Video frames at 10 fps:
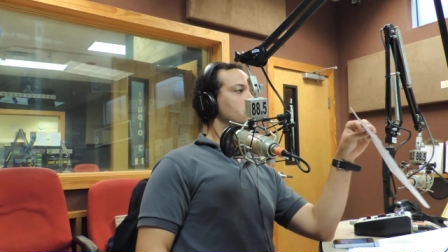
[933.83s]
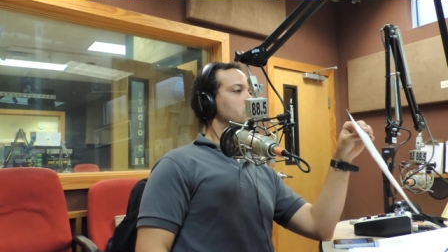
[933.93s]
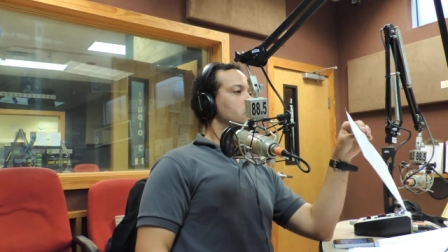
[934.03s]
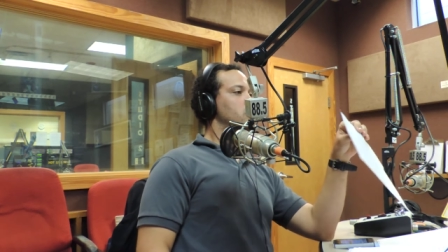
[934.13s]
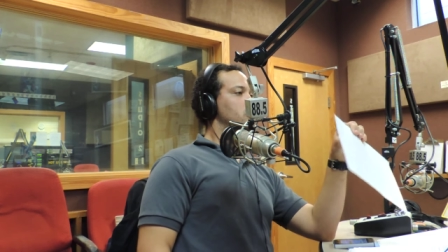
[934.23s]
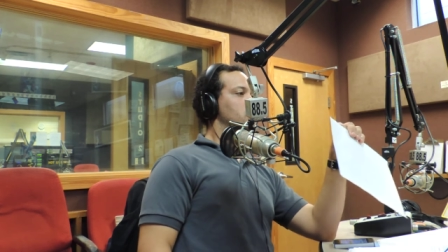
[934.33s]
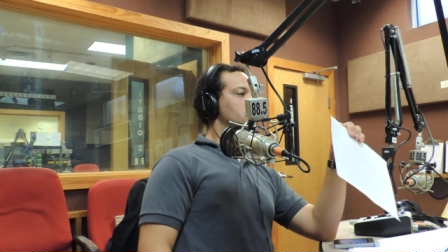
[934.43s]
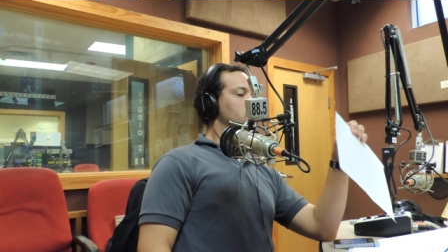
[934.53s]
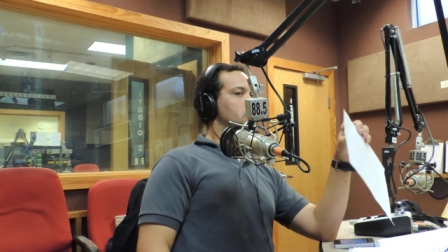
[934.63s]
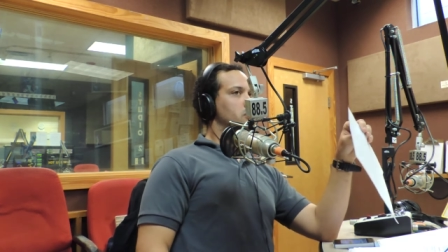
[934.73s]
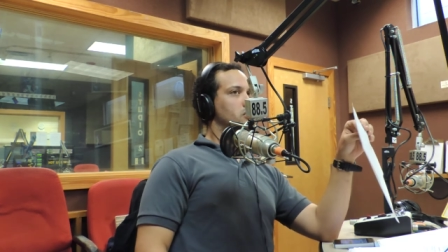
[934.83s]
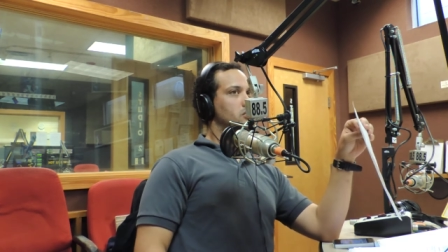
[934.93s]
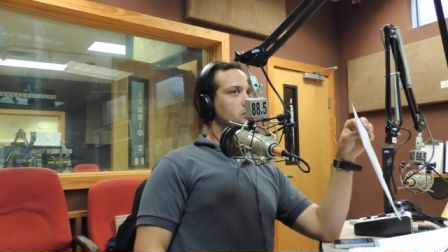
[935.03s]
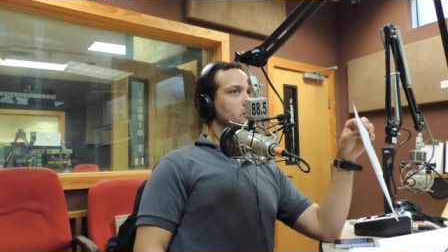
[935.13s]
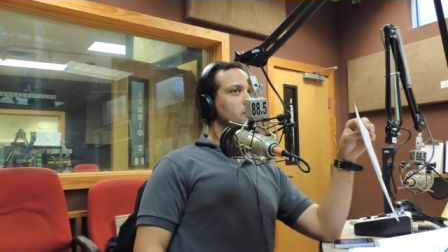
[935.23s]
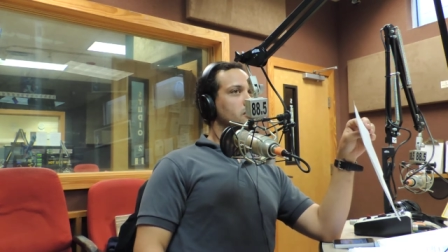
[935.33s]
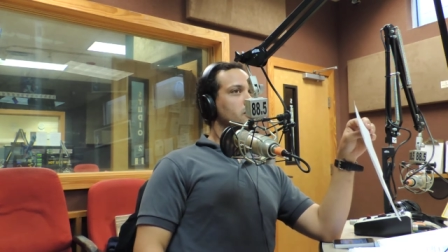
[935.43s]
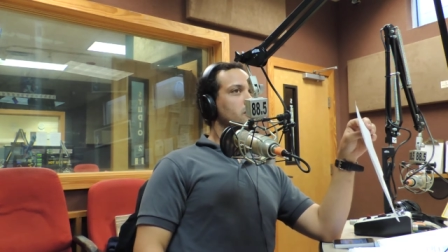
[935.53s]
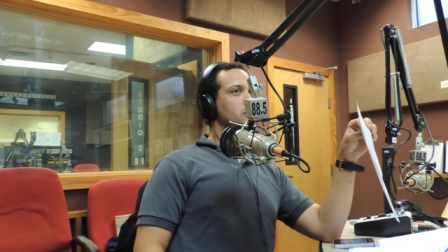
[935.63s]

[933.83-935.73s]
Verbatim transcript: we had an Iraq need to talk or something.